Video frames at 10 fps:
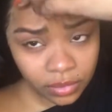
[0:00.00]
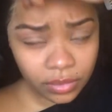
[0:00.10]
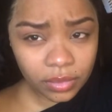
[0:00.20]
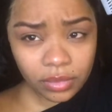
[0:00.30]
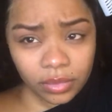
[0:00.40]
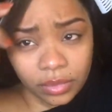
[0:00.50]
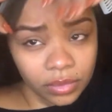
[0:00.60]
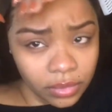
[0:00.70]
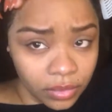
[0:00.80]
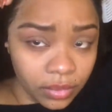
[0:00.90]
I'll just
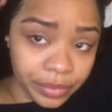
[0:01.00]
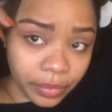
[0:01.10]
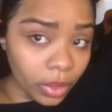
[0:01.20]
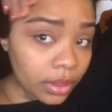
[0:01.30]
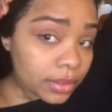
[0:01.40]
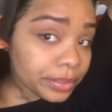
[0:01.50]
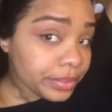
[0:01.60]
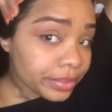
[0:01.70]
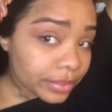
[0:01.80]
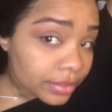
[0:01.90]
make sure to
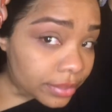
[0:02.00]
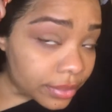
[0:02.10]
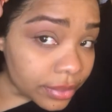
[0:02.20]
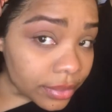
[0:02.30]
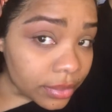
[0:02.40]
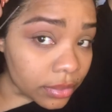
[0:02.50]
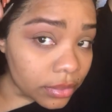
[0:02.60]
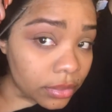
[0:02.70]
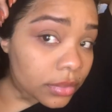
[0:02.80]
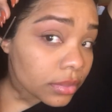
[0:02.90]
pass the
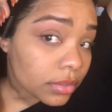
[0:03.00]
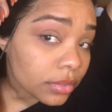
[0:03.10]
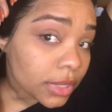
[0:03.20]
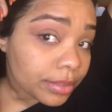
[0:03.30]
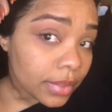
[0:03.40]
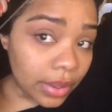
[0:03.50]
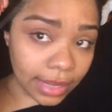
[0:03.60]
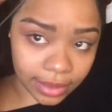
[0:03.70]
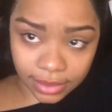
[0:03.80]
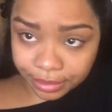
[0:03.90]
blower on low
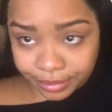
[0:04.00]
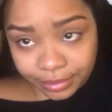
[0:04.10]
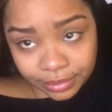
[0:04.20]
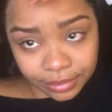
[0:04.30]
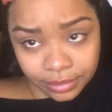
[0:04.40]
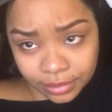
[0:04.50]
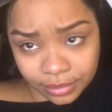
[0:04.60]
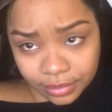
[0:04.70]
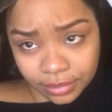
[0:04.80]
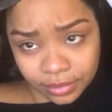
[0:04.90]
heat again,
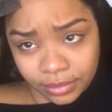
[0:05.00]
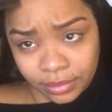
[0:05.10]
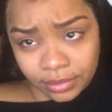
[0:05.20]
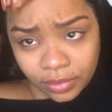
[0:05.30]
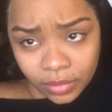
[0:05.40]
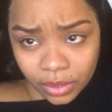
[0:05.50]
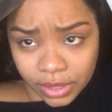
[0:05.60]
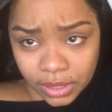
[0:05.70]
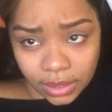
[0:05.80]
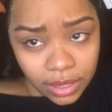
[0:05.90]
a little extra there
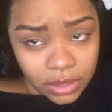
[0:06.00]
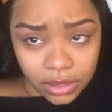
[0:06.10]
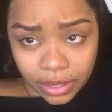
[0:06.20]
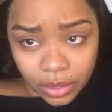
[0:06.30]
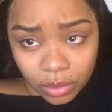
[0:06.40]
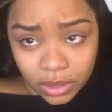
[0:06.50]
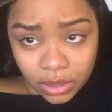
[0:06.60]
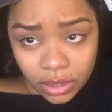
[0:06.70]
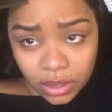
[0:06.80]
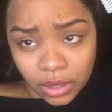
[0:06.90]
to make sure that it
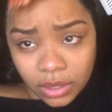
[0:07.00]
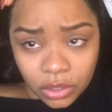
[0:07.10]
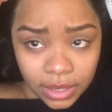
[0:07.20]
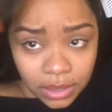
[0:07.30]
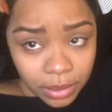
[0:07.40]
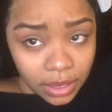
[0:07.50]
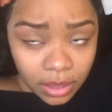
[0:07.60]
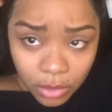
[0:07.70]
sets in completely.